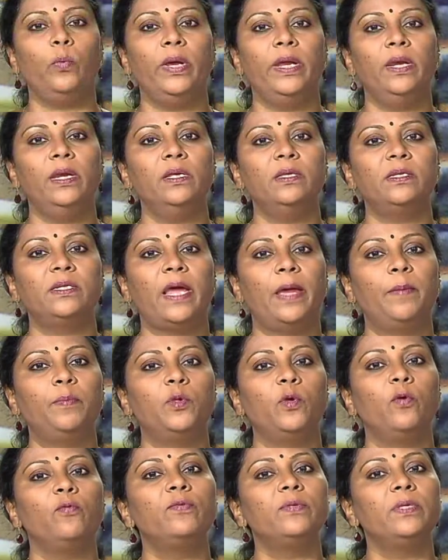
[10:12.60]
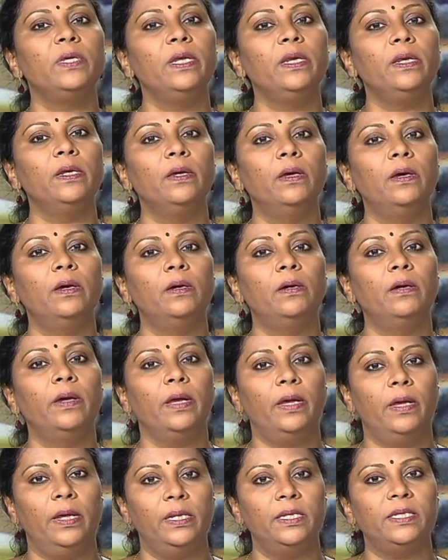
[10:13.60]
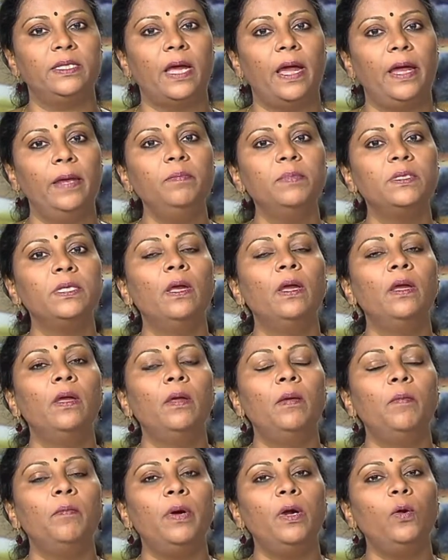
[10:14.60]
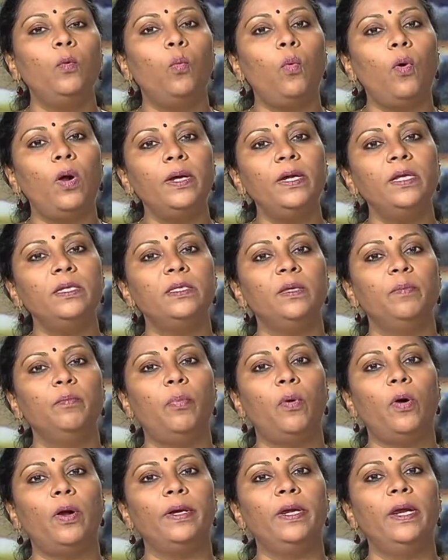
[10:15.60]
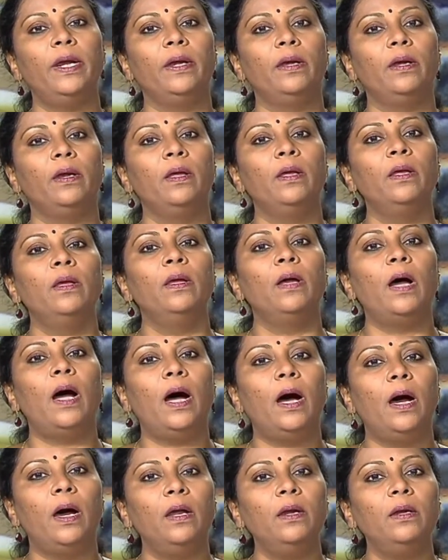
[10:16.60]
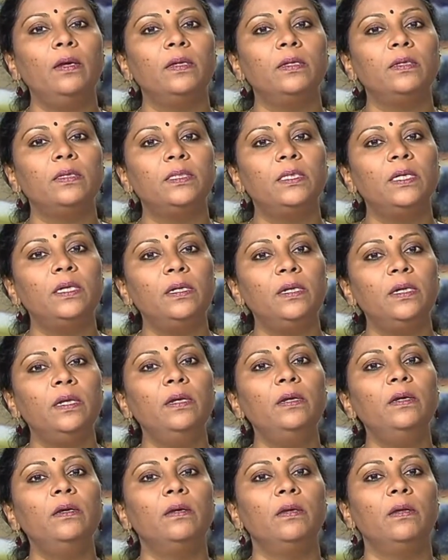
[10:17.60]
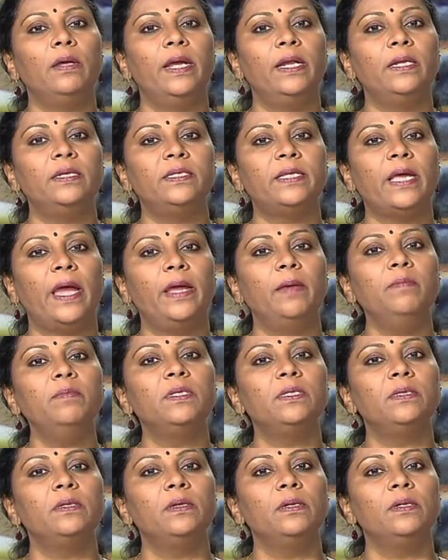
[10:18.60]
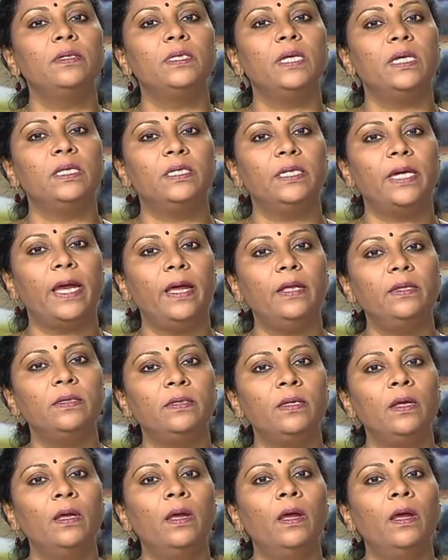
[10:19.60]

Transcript: various types of enzymes, but what is important are certain enzymes such as